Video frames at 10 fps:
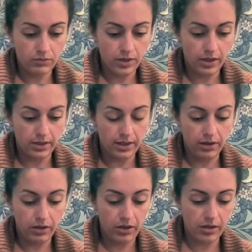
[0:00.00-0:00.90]
The
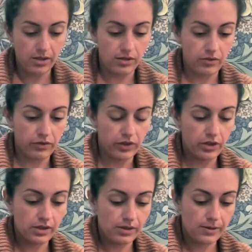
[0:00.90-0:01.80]
Death card is in
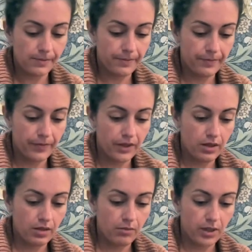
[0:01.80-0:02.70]
reverse,
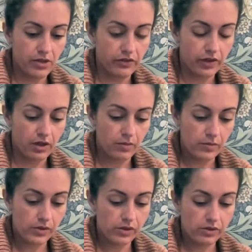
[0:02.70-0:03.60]
Page of
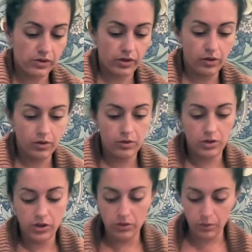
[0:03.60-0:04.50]
Cups. So
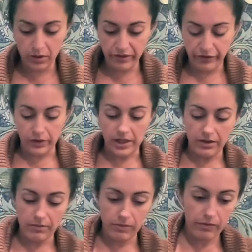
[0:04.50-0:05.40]
you were
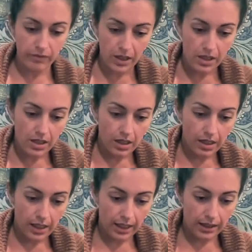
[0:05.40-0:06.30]
free
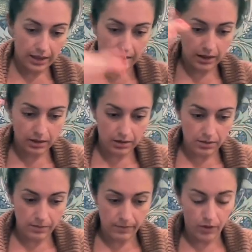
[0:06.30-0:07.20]
and
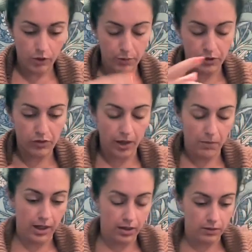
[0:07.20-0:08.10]
then opened right
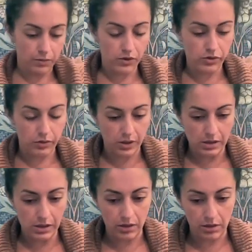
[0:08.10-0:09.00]
back up to it
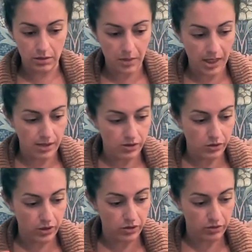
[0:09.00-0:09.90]
here in the past. So
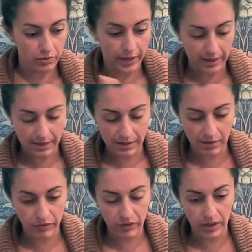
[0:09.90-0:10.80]
I do, like I said,
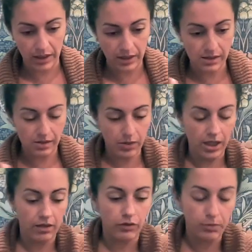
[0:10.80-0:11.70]
feel like it is some
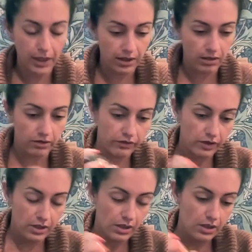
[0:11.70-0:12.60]
kind of repetitive
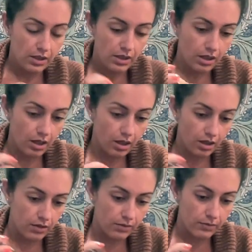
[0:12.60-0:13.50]

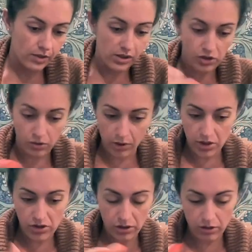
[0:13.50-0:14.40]

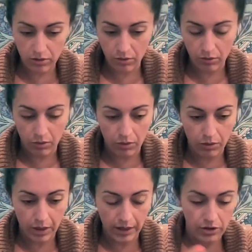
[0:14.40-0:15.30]
situation or
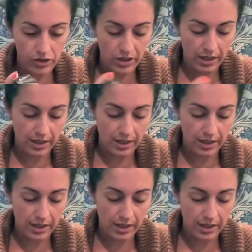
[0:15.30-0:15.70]
energy that